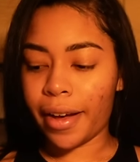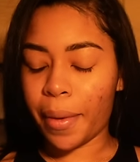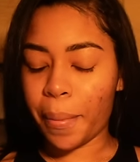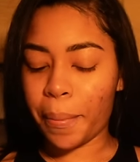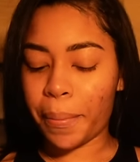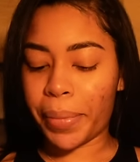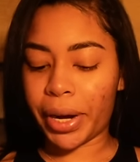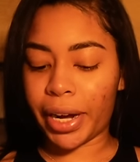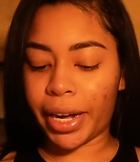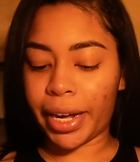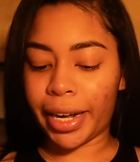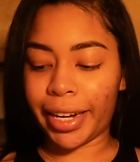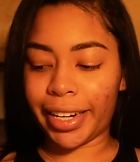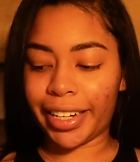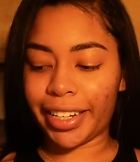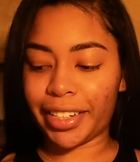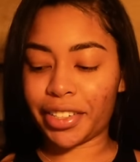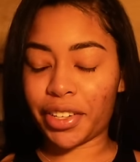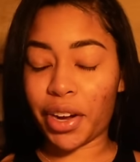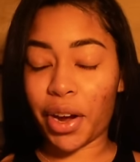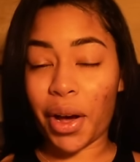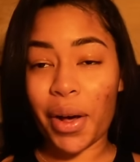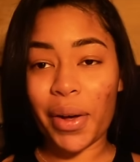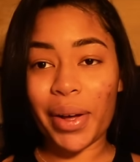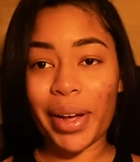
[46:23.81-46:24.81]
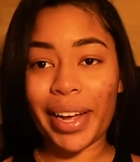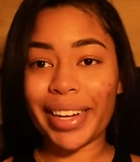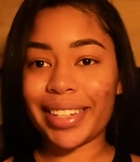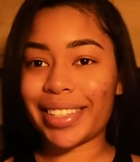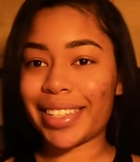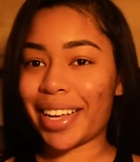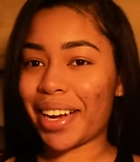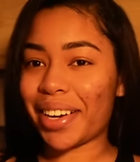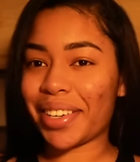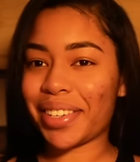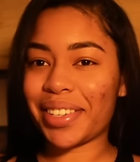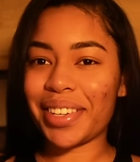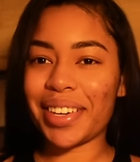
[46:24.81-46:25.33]
but y'all, it's
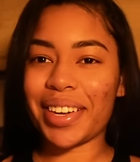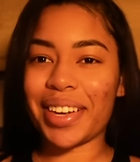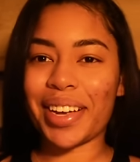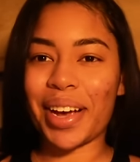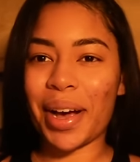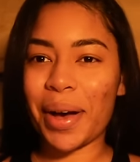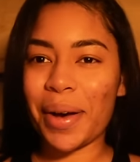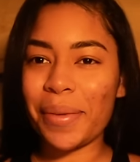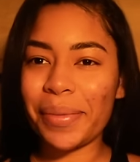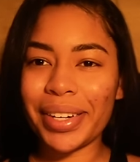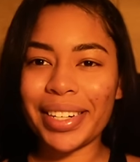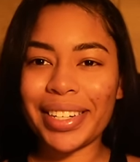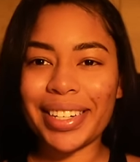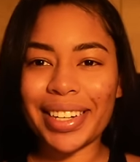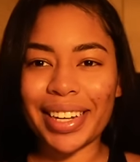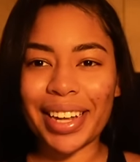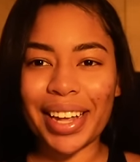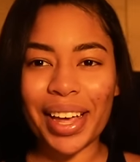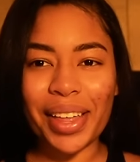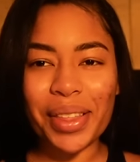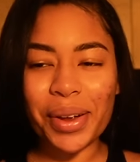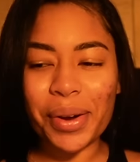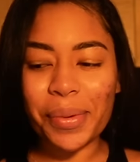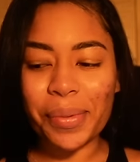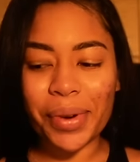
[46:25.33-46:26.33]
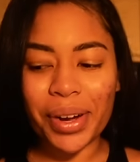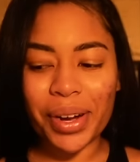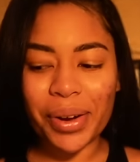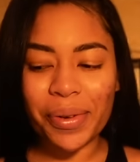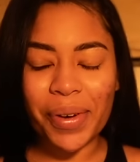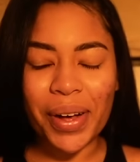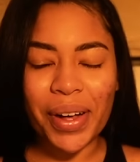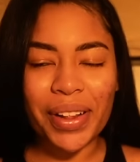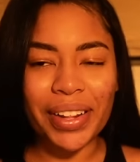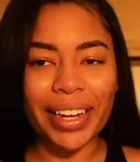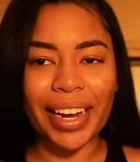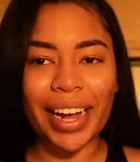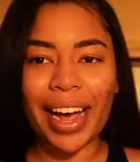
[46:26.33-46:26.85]
actually coming together pretty
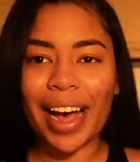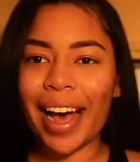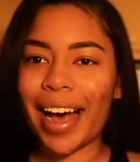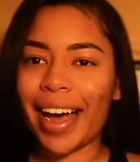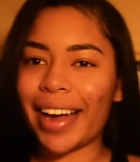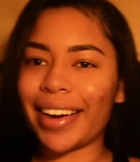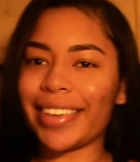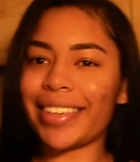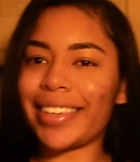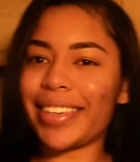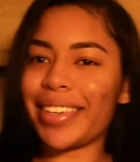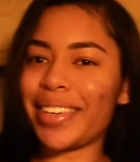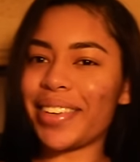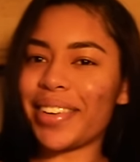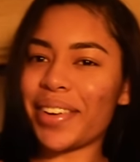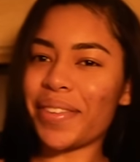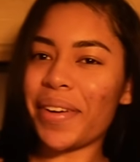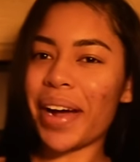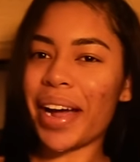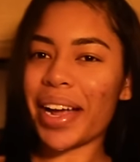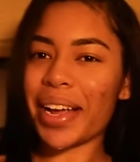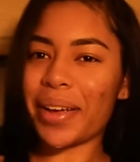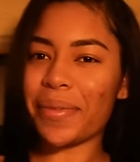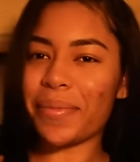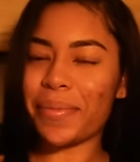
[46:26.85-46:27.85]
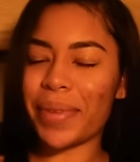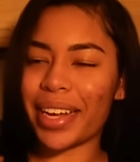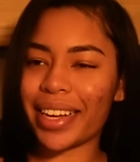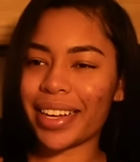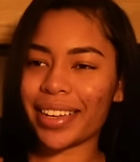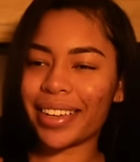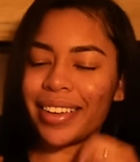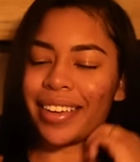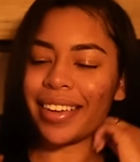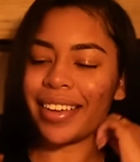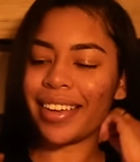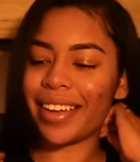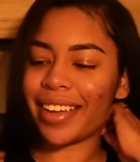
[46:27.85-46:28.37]
well. Like, I didn't know I could
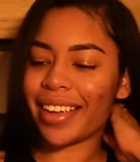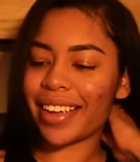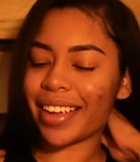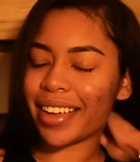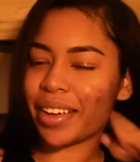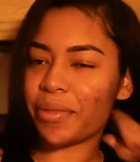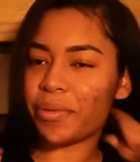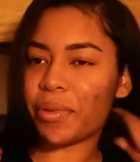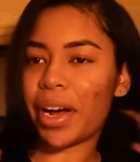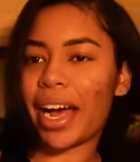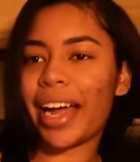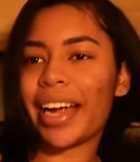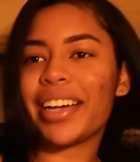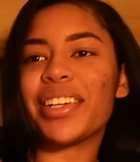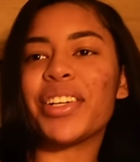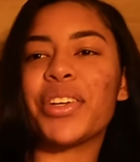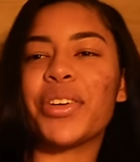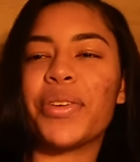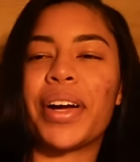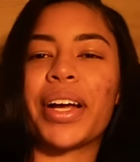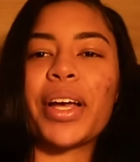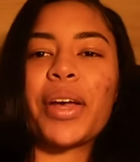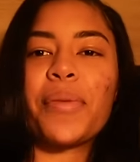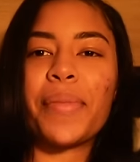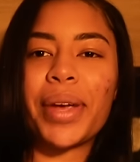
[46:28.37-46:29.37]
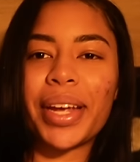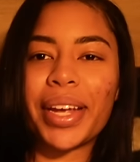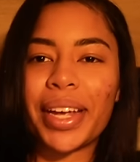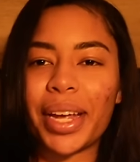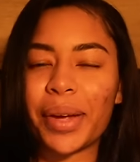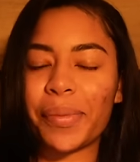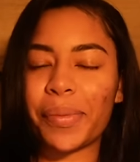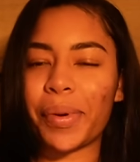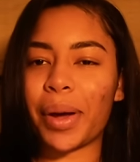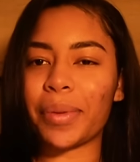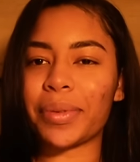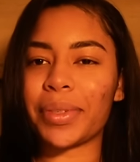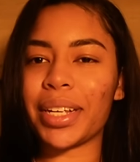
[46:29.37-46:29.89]
make, well, I knew I could make
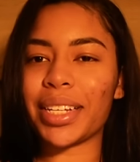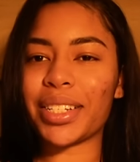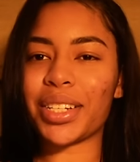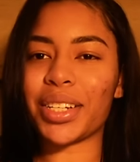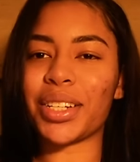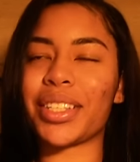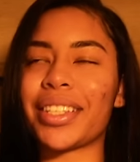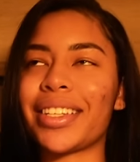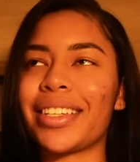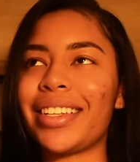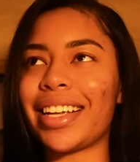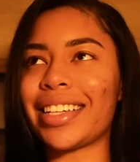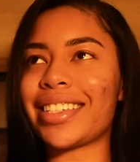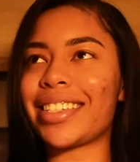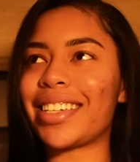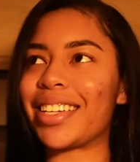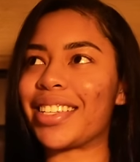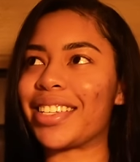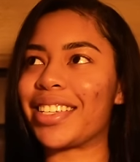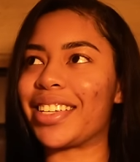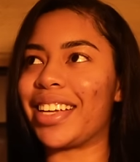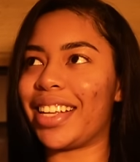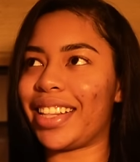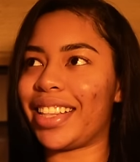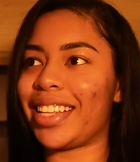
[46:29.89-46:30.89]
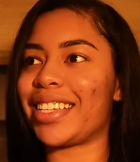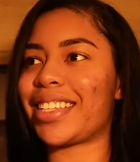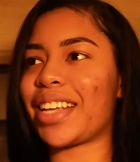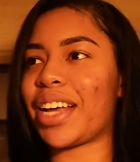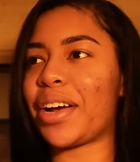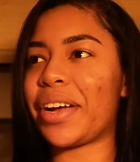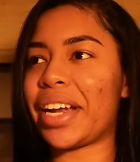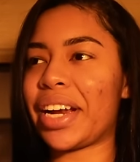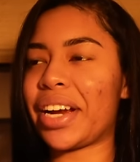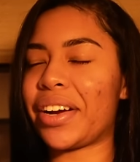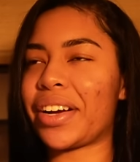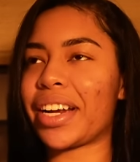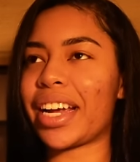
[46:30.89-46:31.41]
cake pops. Let's just get this
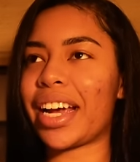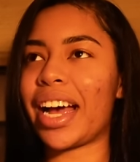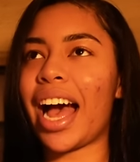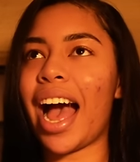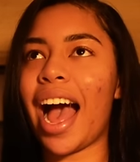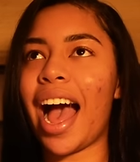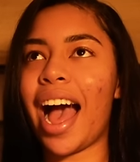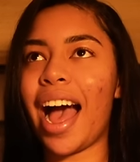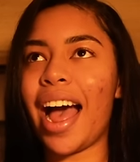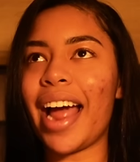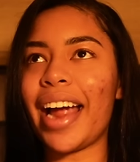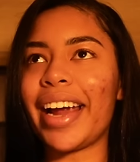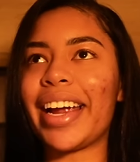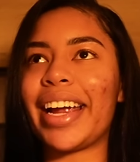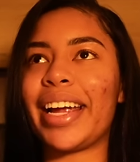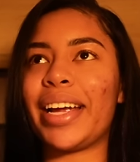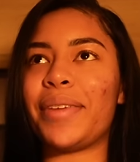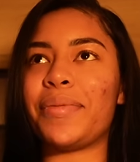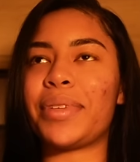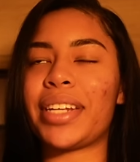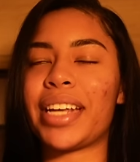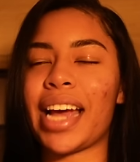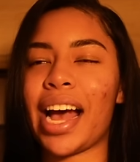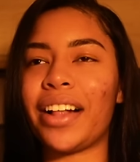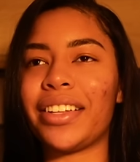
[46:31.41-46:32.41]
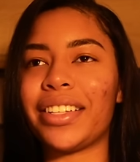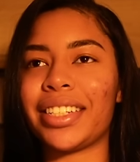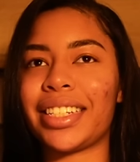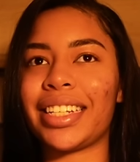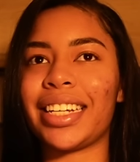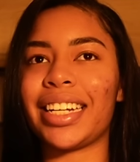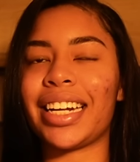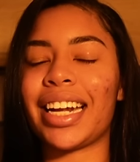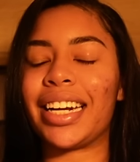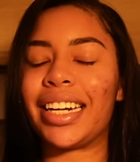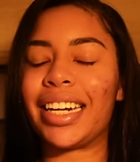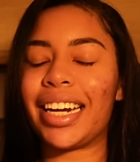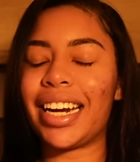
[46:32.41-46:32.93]
out here. Yeah, I am
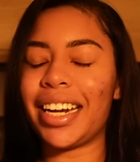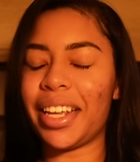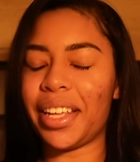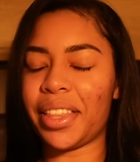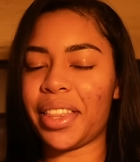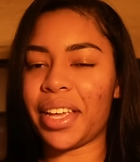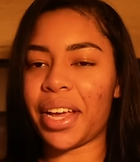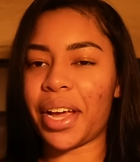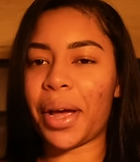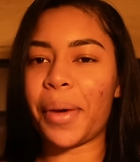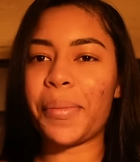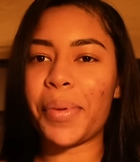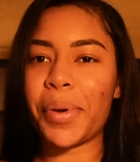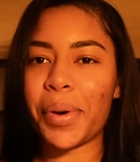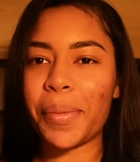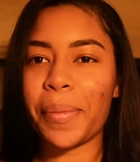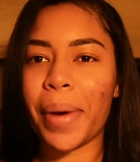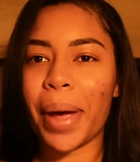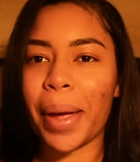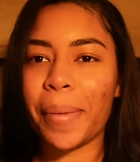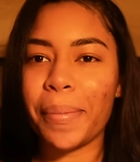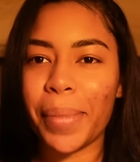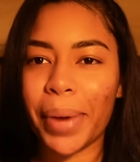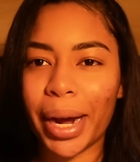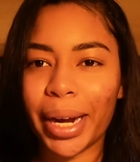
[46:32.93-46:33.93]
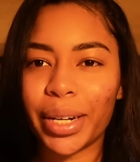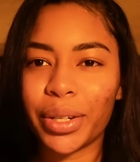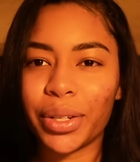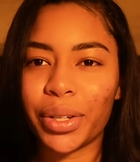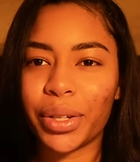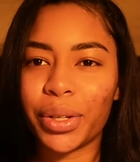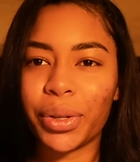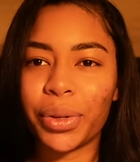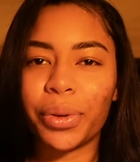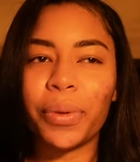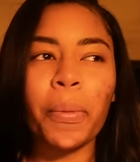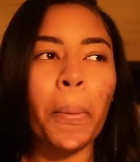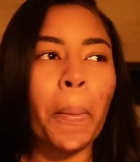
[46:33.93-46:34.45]
talented at anything I put my mind
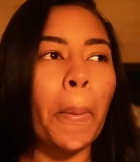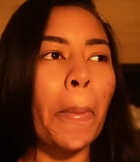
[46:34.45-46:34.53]
to,